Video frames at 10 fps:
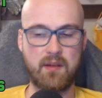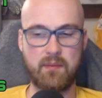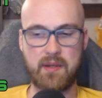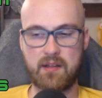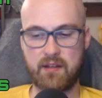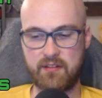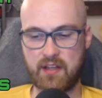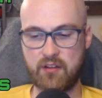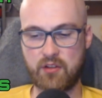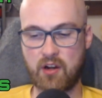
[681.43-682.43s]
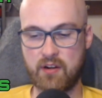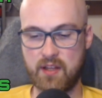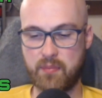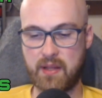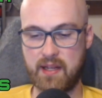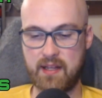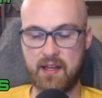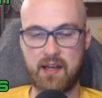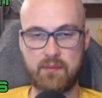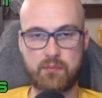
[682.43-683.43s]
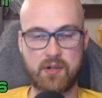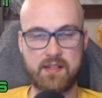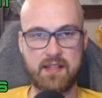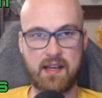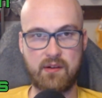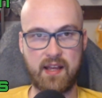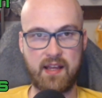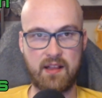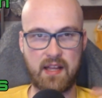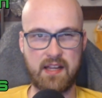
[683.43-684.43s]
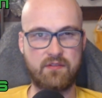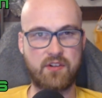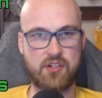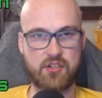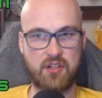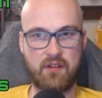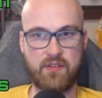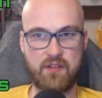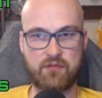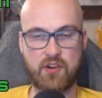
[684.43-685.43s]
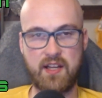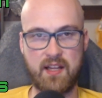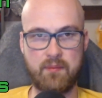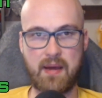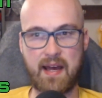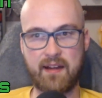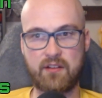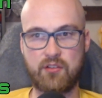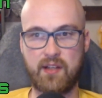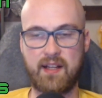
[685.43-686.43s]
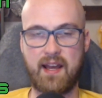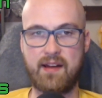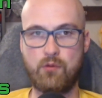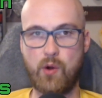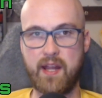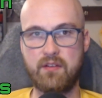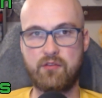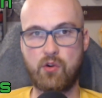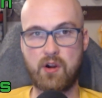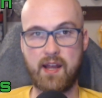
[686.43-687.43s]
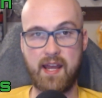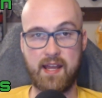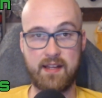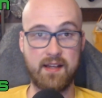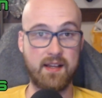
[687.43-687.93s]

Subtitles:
because I was already planning on printing out a light version of the front and back so I can have weight for a